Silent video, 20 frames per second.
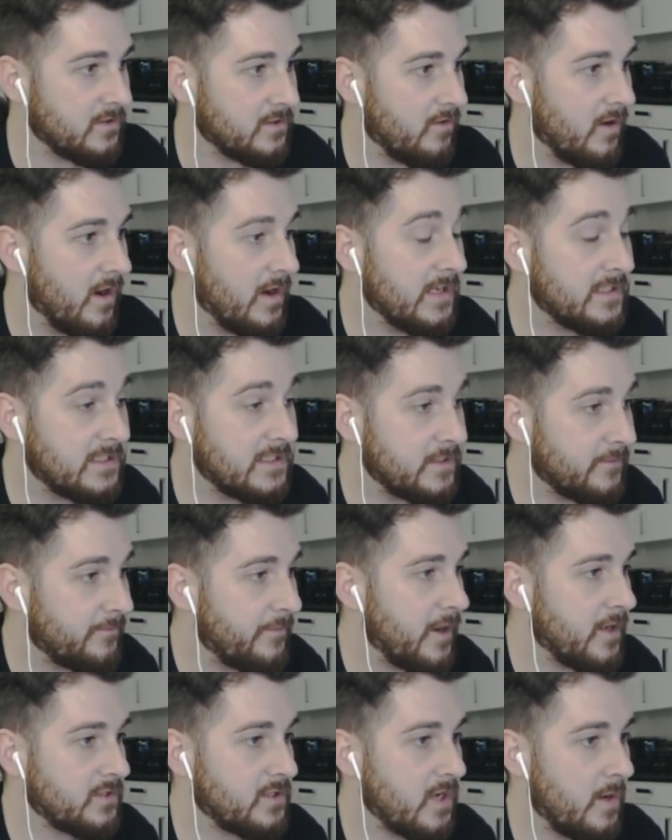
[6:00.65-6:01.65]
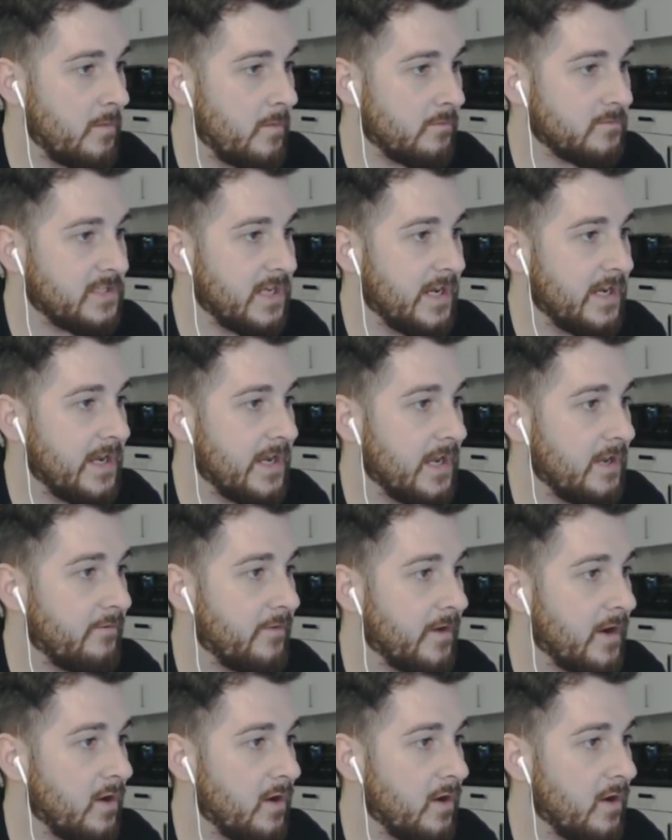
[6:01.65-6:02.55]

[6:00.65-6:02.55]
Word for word: All right, this is the first time I'm seeing anything